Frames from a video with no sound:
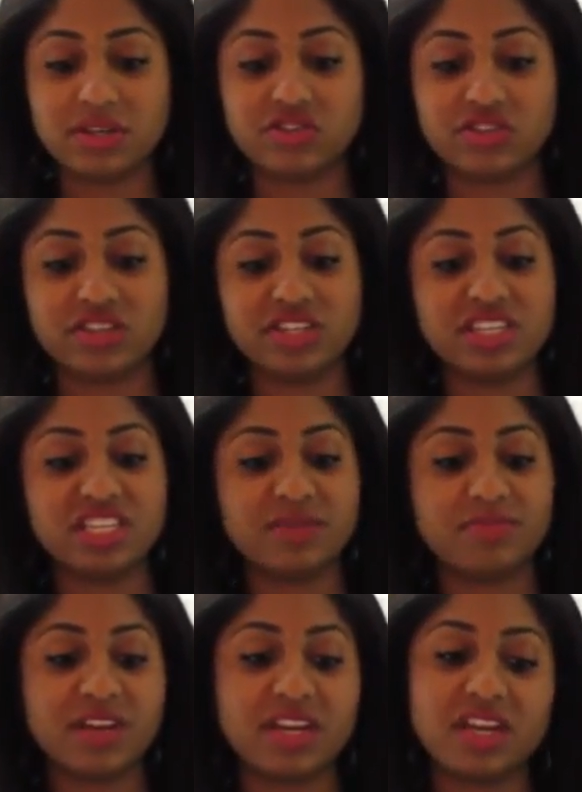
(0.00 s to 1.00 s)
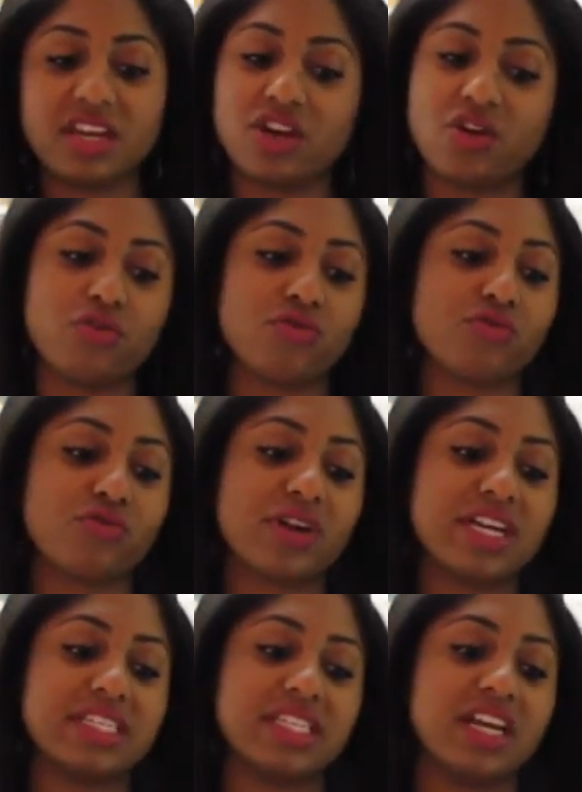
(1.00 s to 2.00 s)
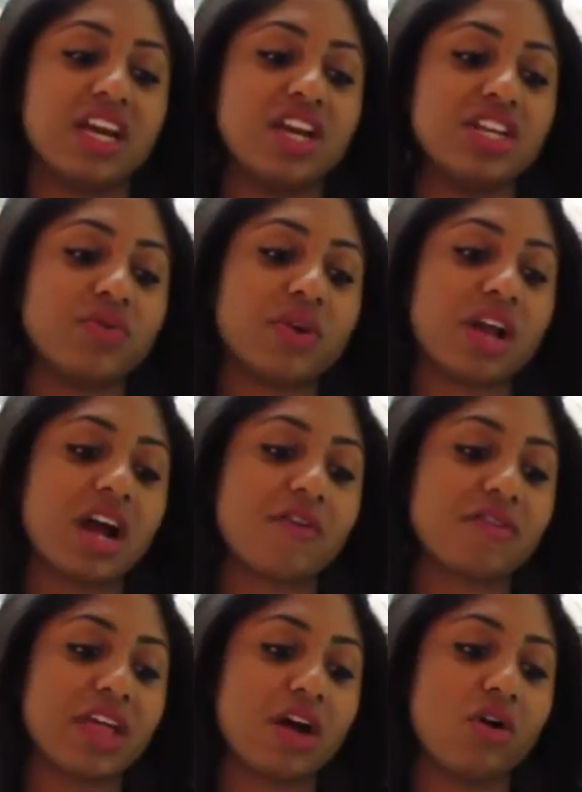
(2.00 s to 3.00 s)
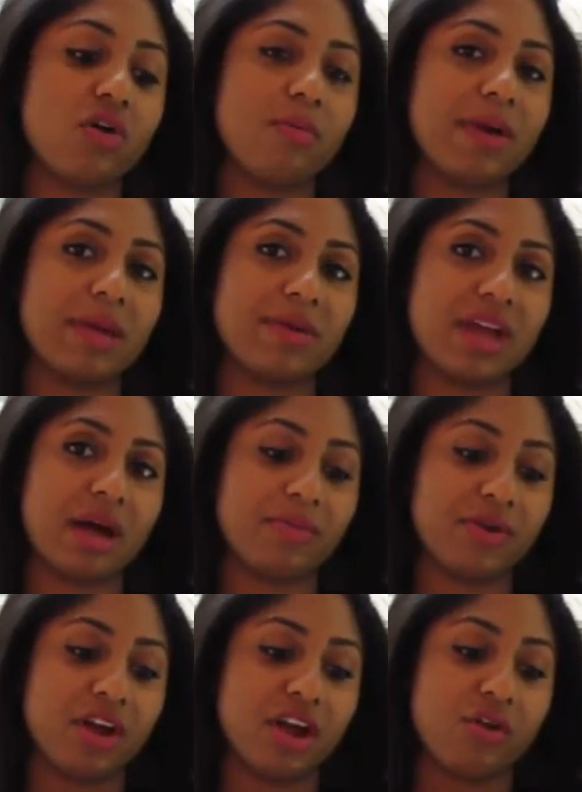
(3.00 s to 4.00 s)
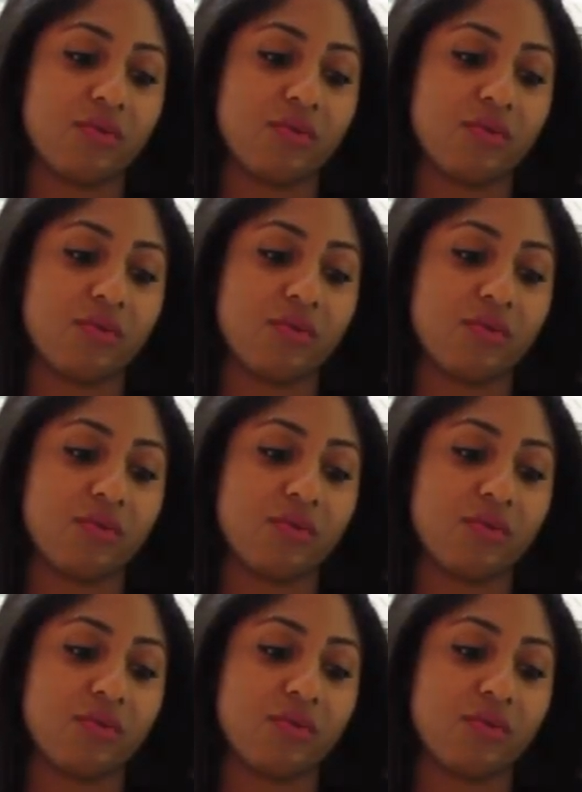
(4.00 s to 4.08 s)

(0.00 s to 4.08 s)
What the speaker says: just dip it in and go crazy. You want to cover that whole baby up.